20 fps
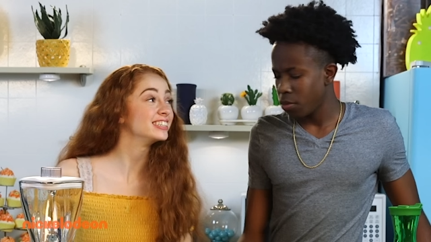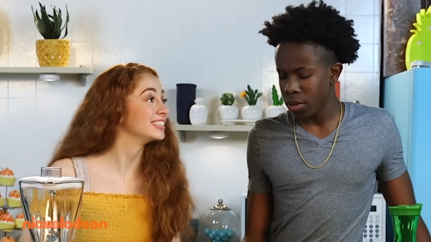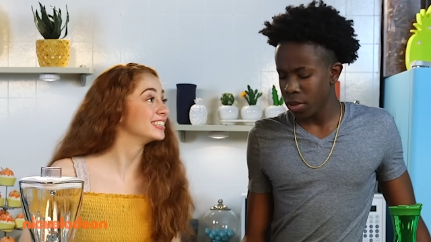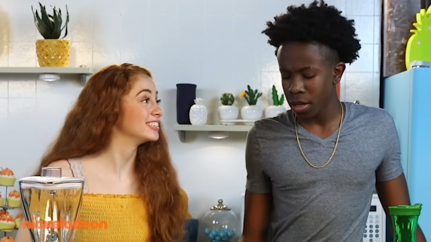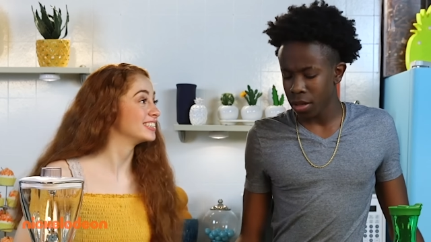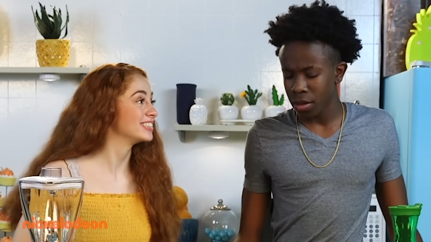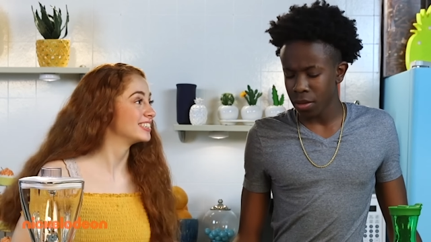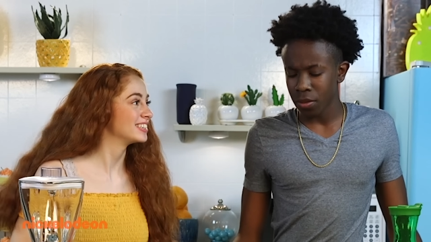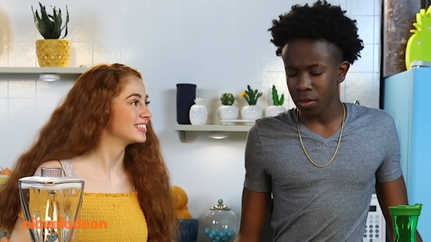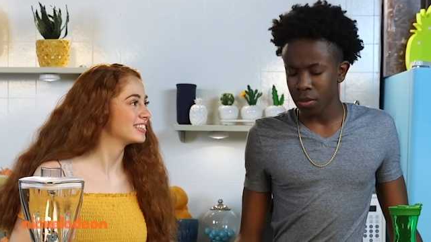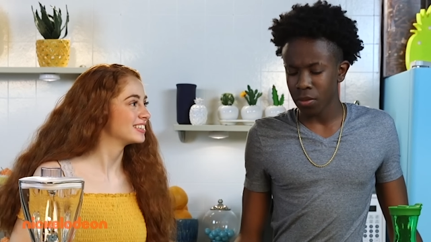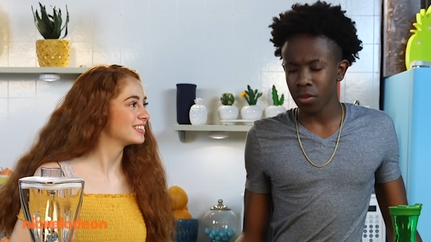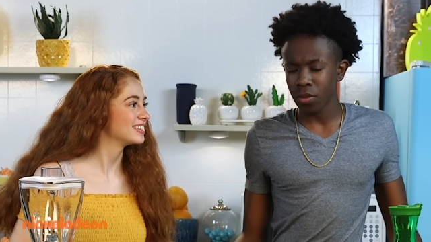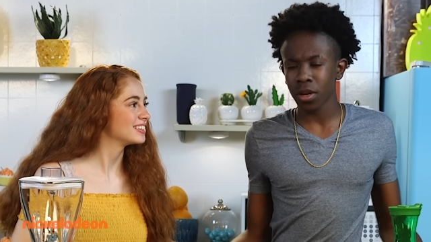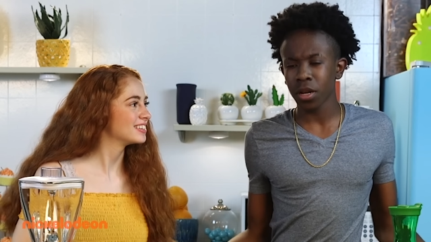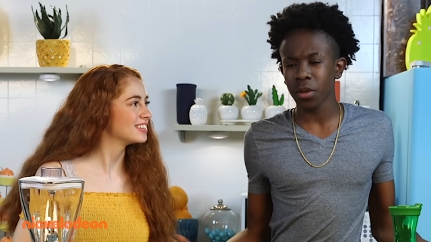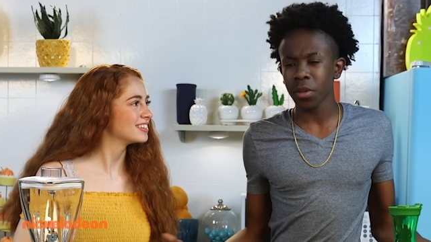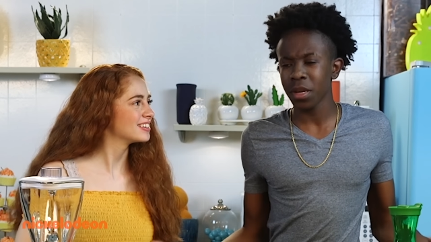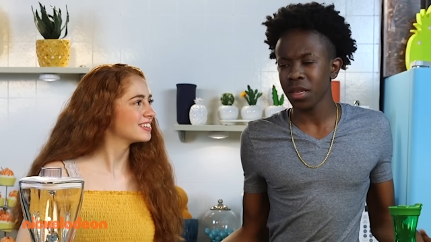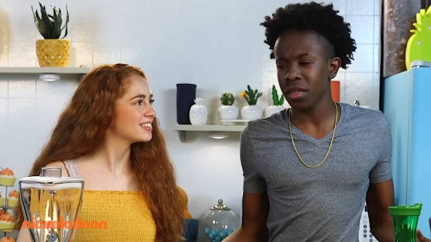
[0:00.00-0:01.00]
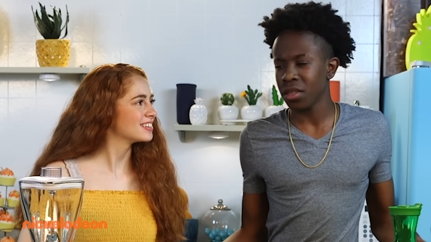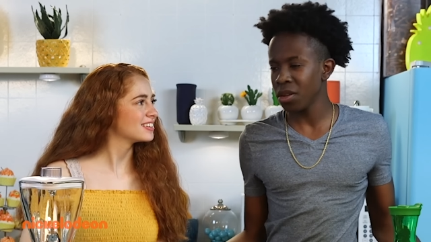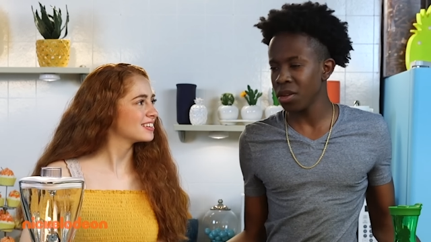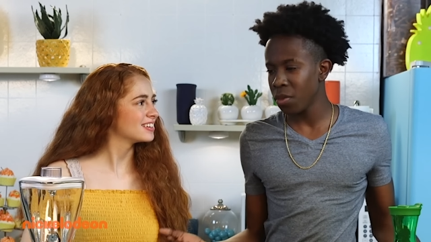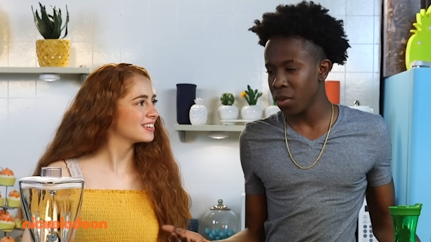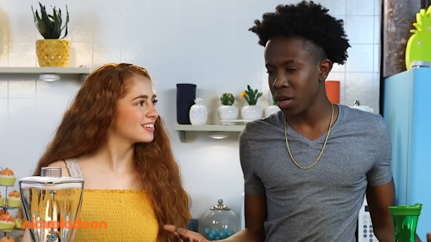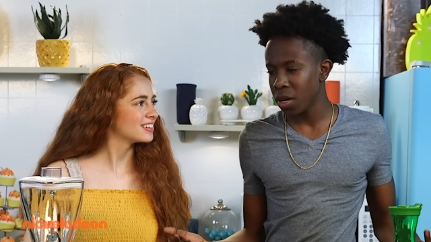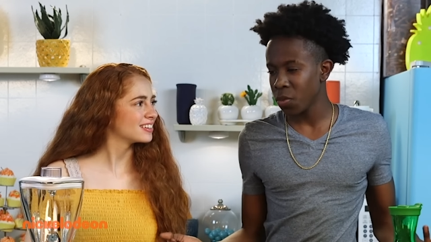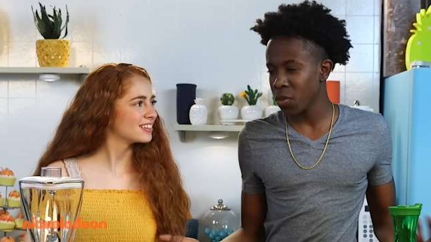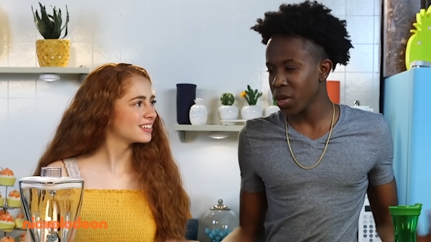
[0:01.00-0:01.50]
Speaker 1: Wait, what are we
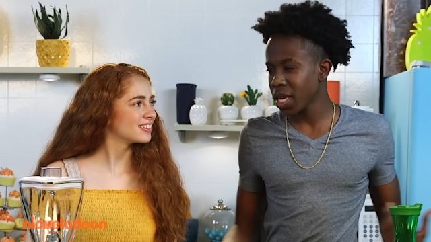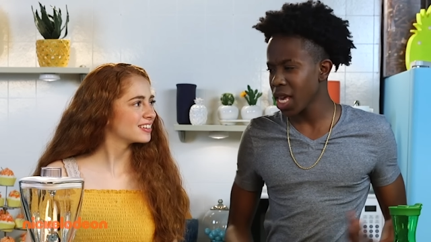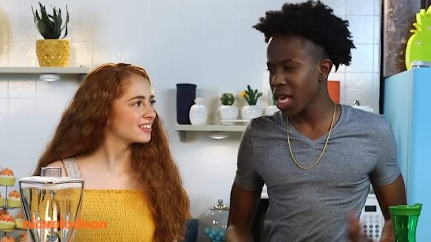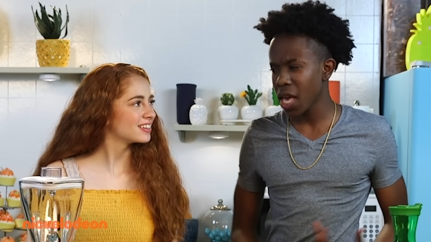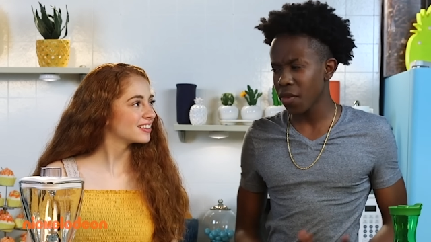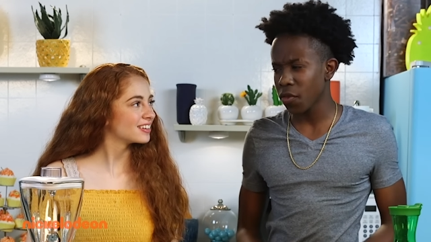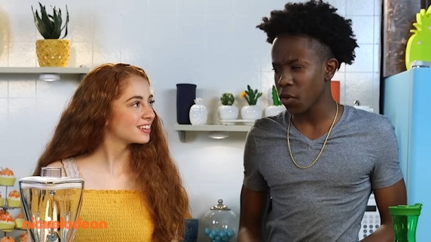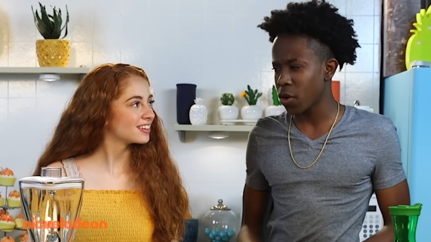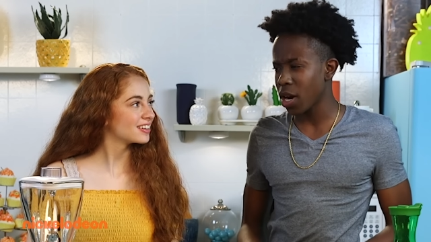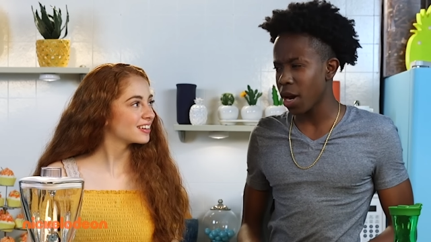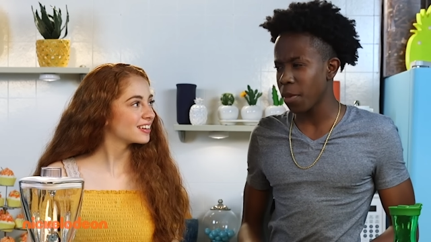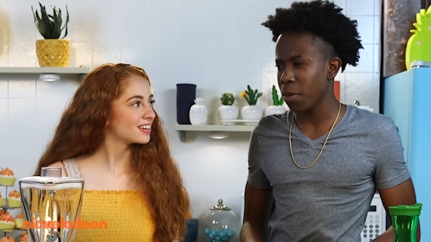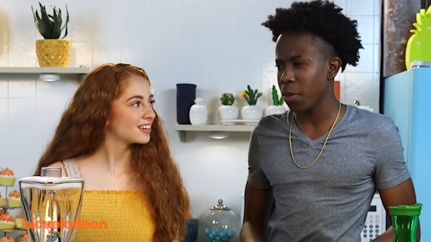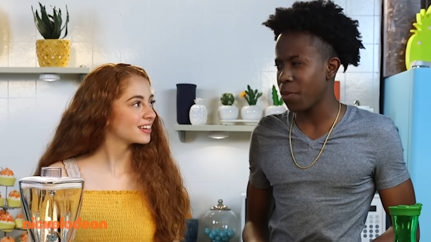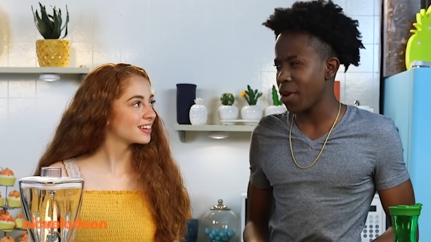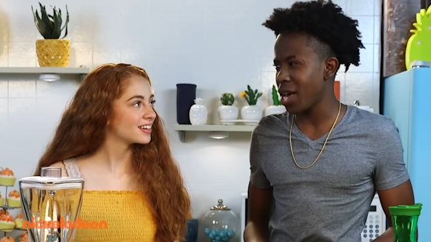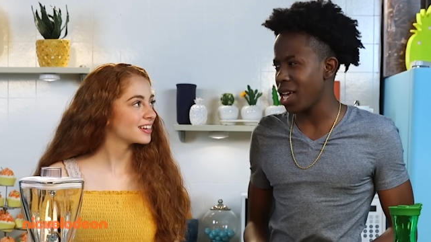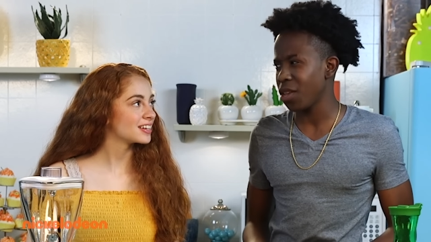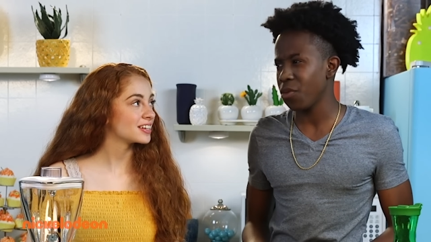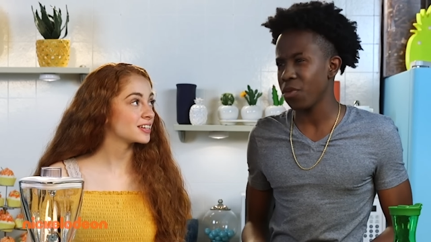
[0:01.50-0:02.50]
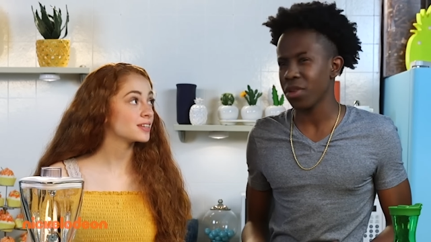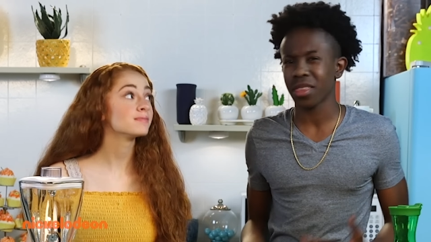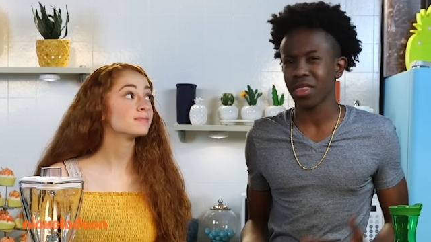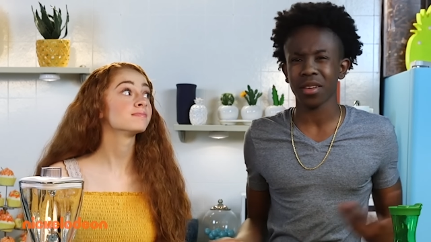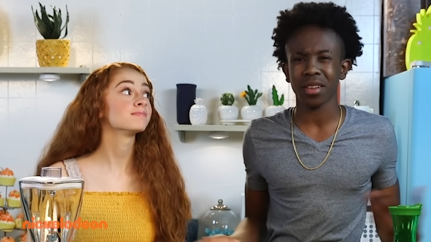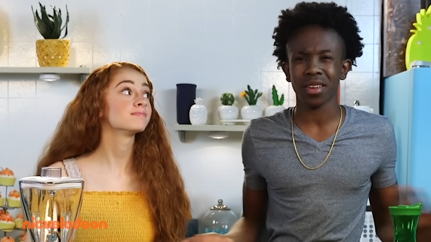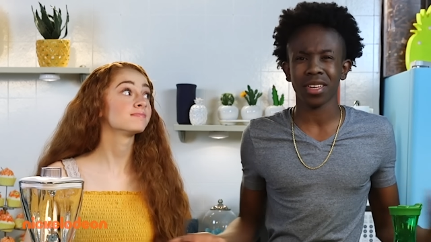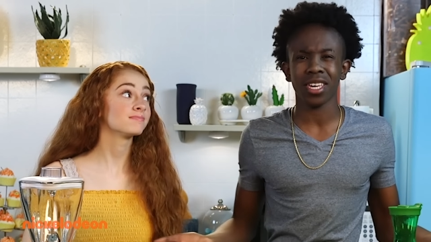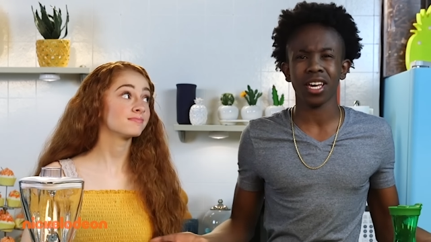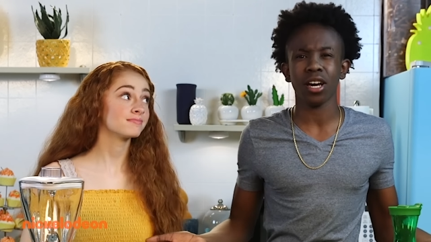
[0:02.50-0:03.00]
doing? We can't have a Krabby Patty
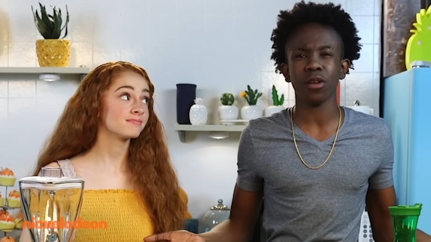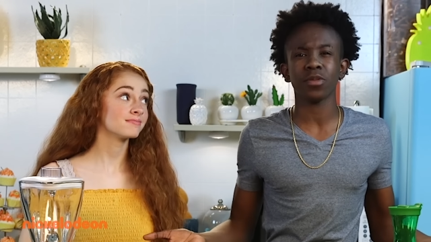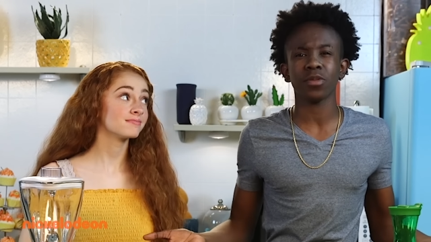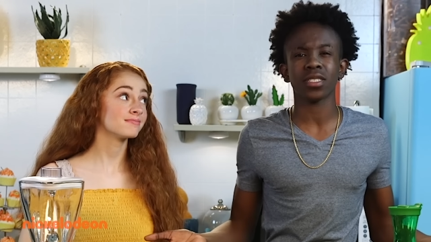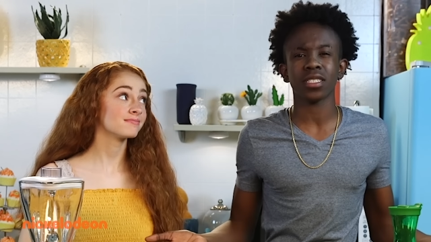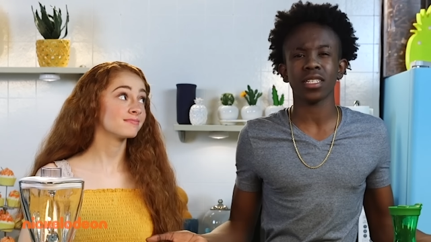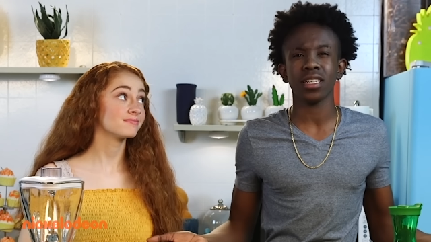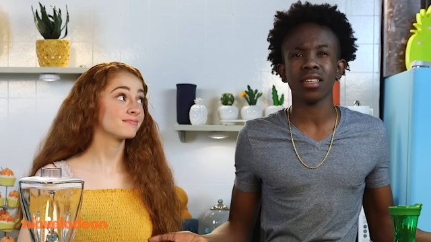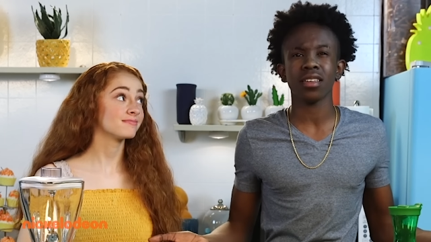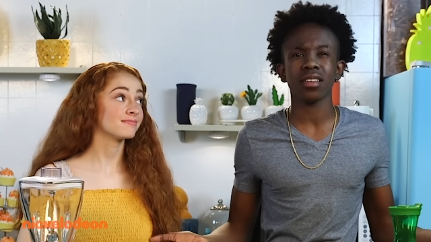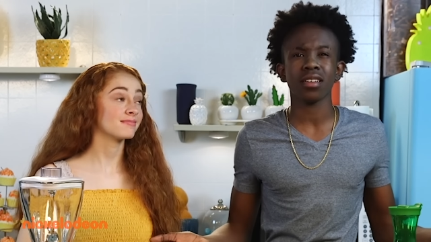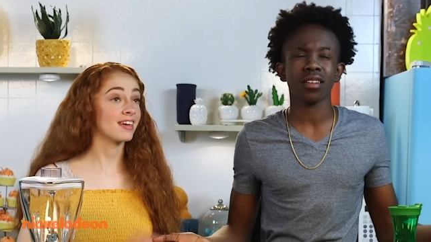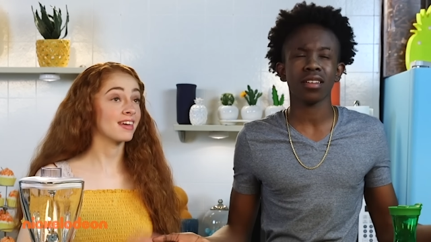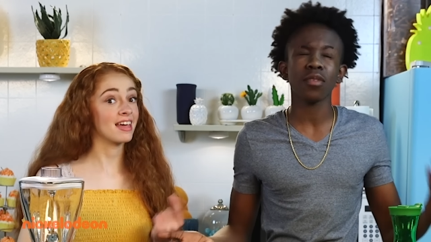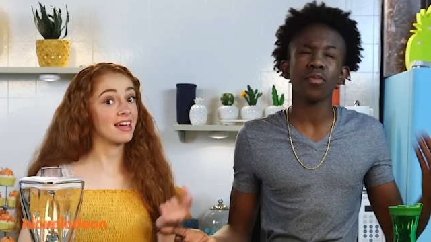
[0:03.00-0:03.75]
without a kelp shake.